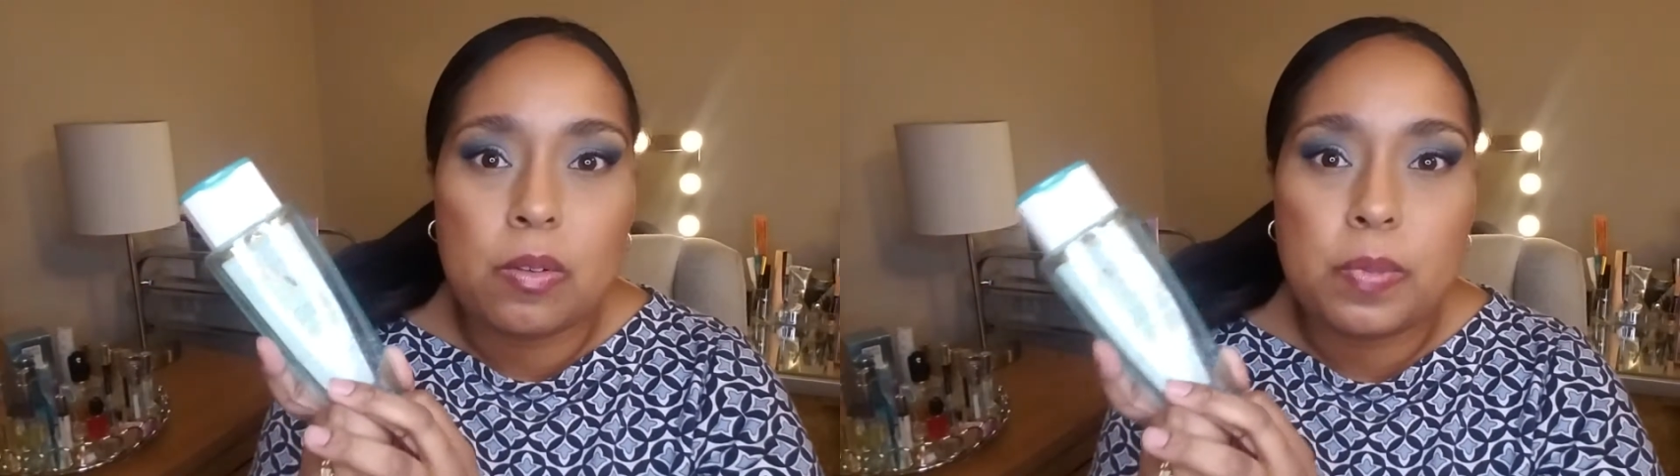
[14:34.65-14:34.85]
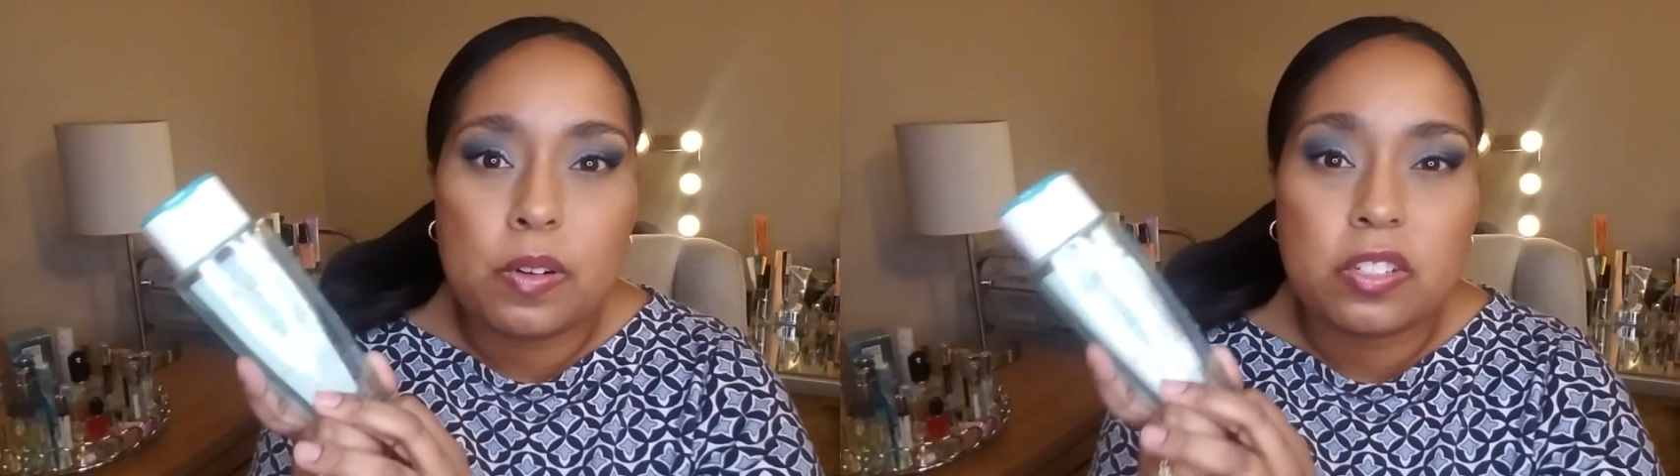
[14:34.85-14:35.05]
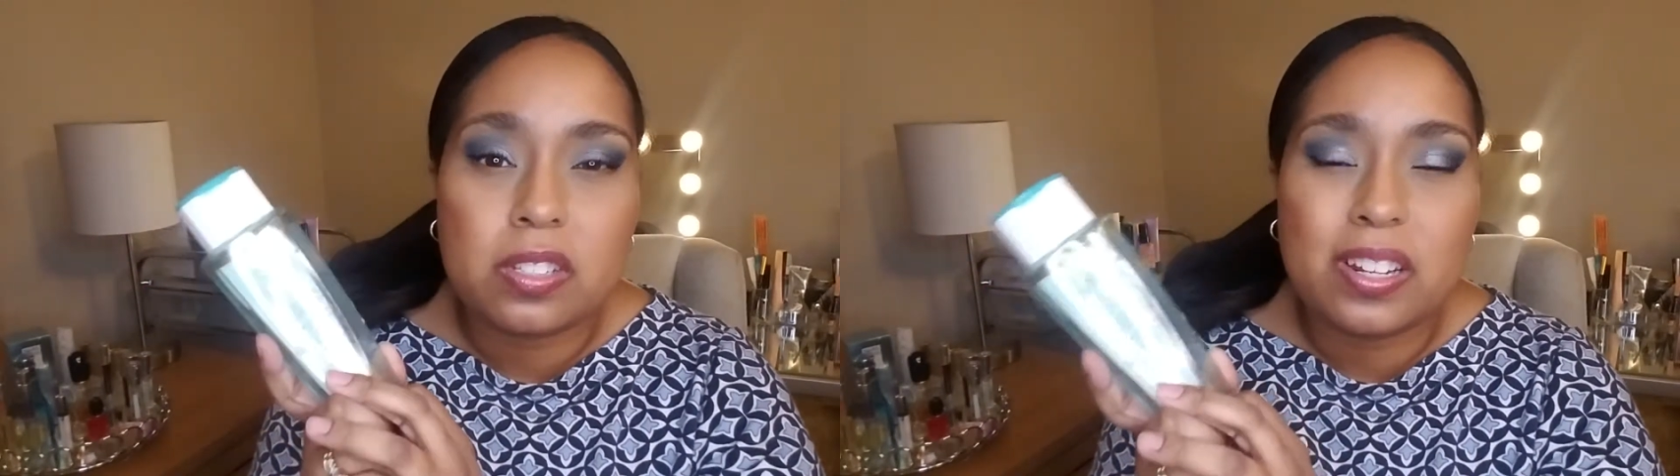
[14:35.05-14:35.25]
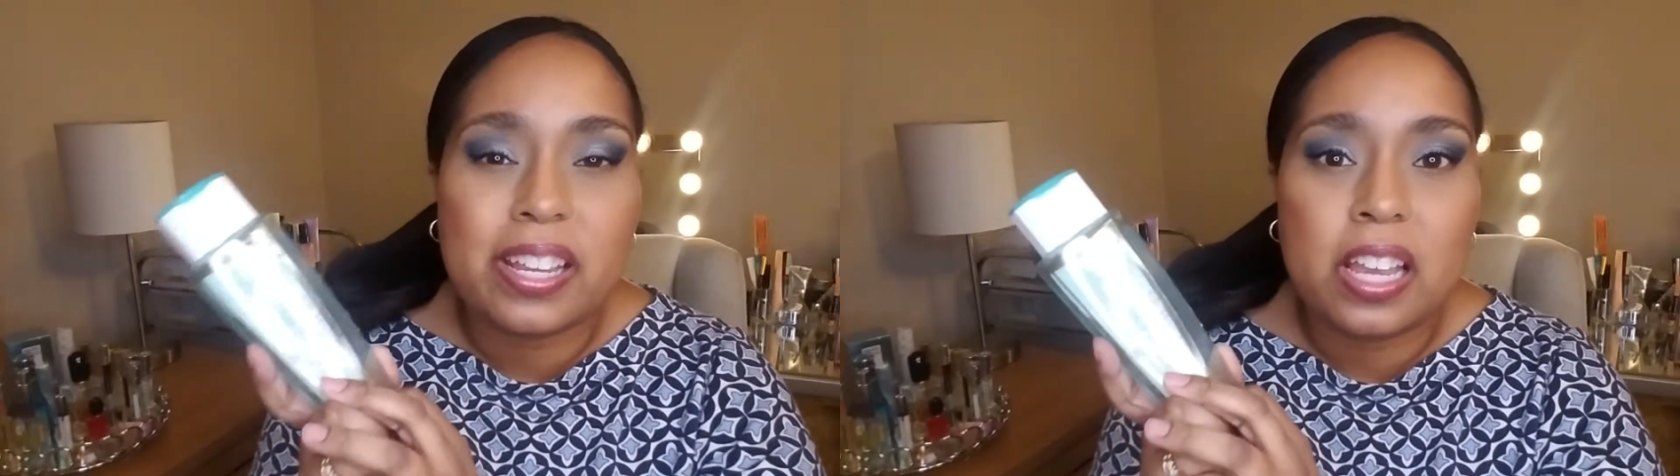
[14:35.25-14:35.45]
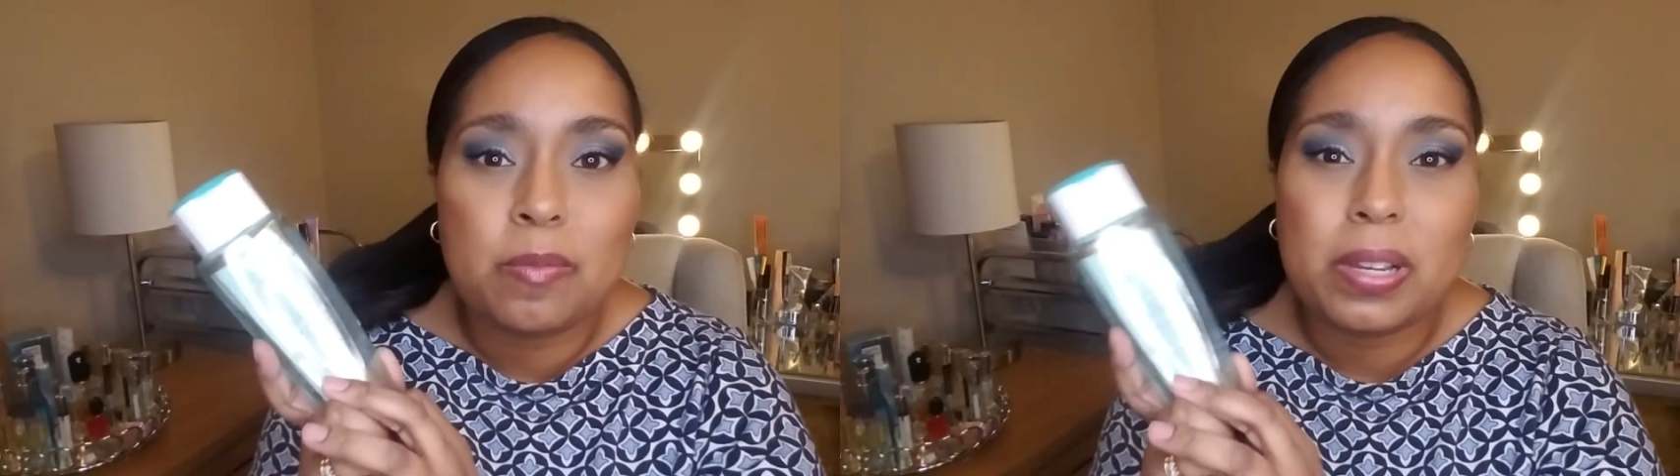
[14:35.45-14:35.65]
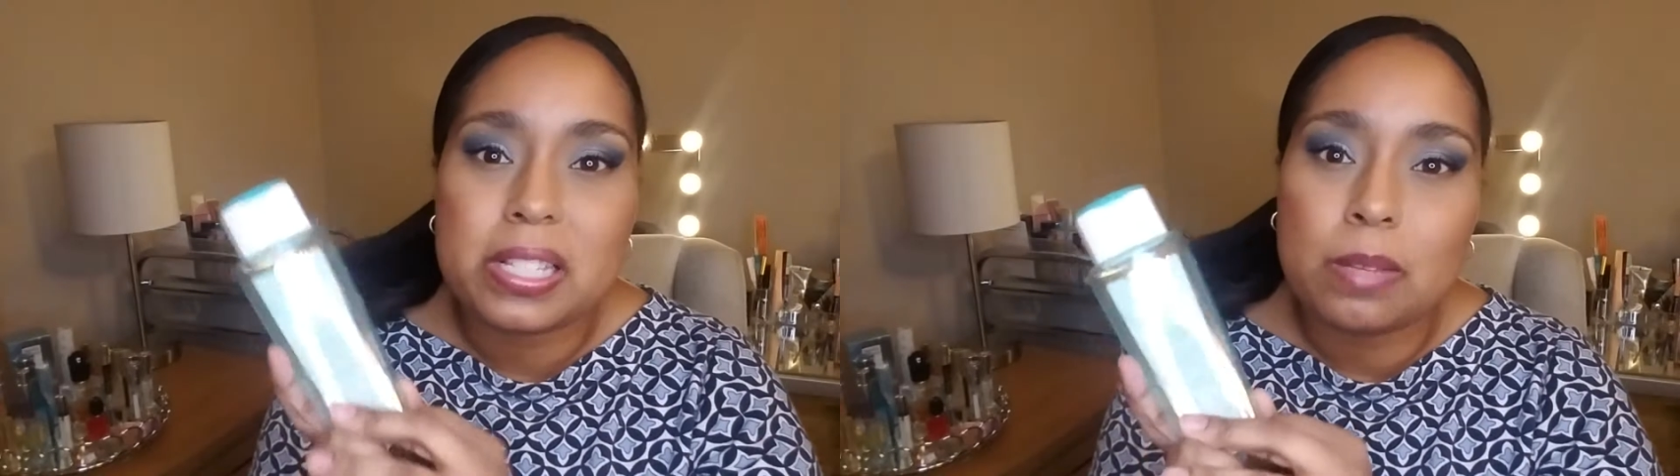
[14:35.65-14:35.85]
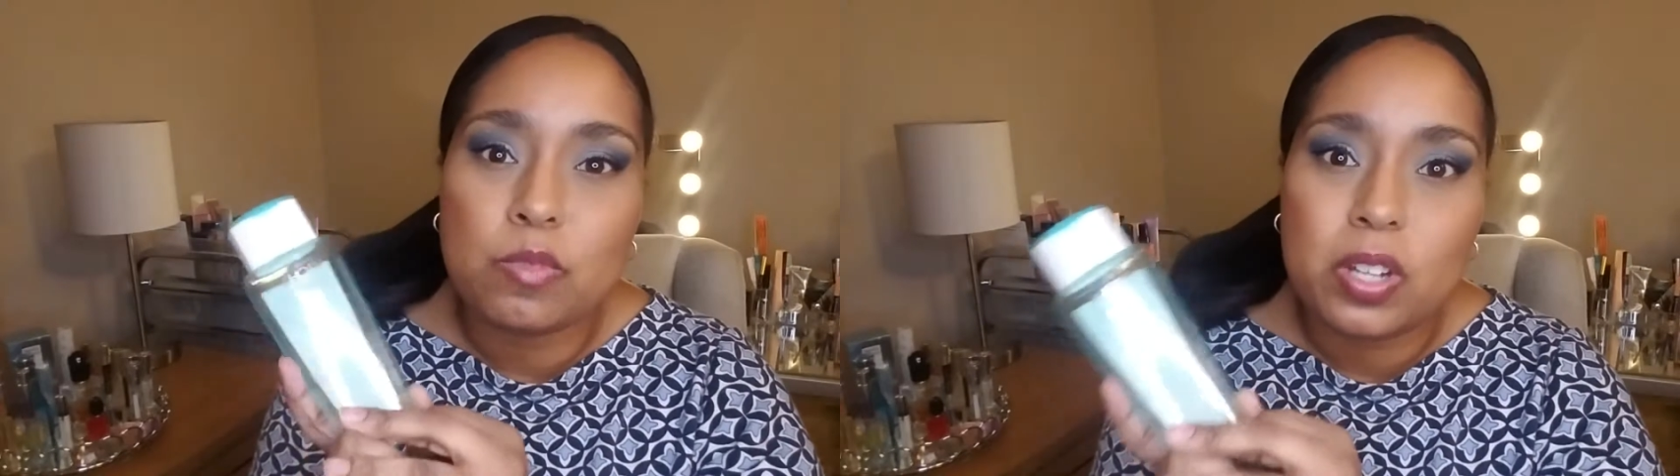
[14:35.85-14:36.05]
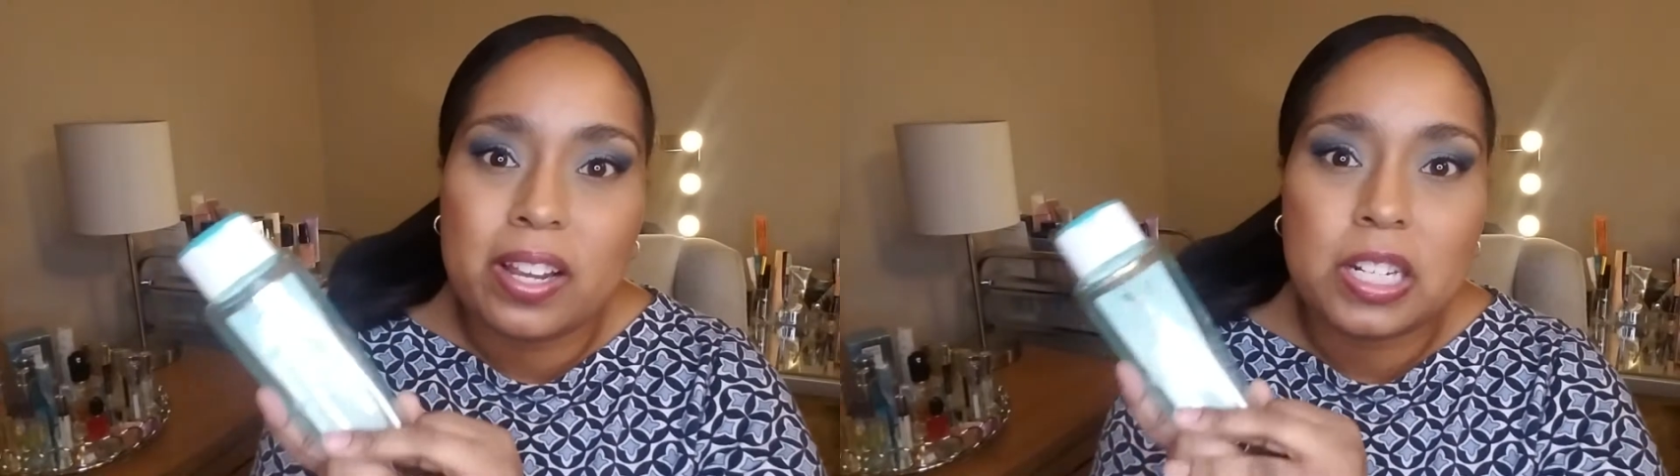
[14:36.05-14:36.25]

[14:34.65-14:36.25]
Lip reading: purchase it again because I'm trying